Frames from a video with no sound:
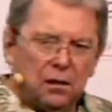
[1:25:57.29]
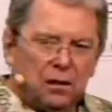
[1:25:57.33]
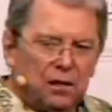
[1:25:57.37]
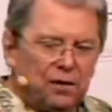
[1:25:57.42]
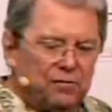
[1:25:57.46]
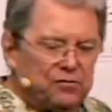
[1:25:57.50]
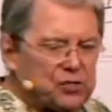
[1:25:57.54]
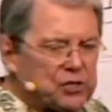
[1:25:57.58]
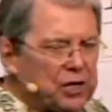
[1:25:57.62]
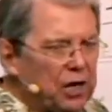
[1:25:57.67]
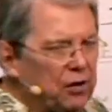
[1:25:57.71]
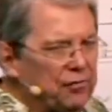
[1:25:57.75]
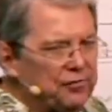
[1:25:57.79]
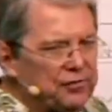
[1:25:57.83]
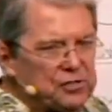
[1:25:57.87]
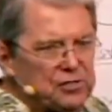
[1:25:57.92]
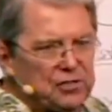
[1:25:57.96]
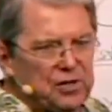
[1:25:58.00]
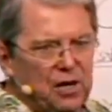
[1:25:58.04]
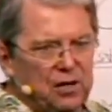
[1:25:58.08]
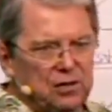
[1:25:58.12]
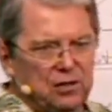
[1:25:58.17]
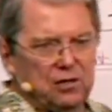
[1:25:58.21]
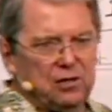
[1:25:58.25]
If self is
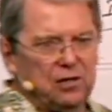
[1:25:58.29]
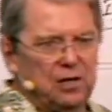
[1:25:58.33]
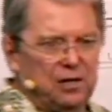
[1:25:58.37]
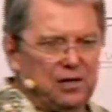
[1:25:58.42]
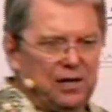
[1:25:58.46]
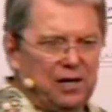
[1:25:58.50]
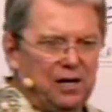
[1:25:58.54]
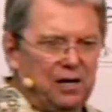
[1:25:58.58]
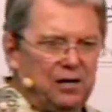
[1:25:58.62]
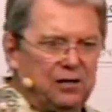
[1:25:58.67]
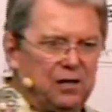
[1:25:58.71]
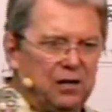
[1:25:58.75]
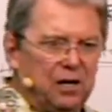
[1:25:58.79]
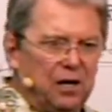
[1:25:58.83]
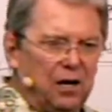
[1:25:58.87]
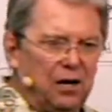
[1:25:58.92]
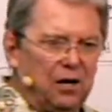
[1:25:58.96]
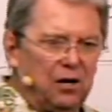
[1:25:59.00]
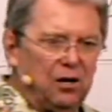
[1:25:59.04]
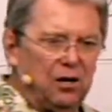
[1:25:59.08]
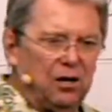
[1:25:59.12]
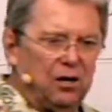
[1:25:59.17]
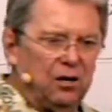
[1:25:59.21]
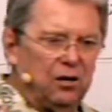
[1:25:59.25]
not cut down, you got a
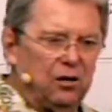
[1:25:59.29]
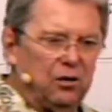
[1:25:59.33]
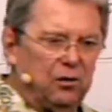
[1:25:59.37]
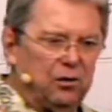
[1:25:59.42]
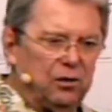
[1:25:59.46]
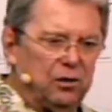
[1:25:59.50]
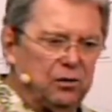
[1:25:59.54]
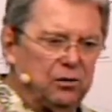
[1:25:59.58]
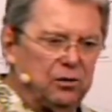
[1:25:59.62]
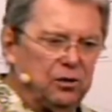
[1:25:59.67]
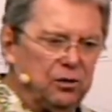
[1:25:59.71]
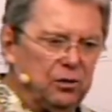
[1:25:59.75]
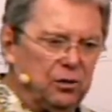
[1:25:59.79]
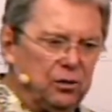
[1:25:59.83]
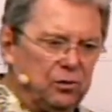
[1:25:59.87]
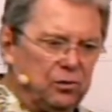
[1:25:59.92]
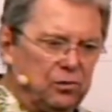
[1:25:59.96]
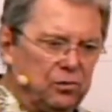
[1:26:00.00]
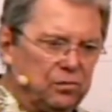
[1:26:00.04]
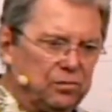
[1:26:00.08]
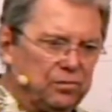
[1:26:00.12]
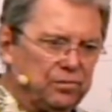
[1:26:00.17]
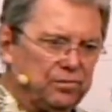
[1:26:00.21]
lot of learning to do.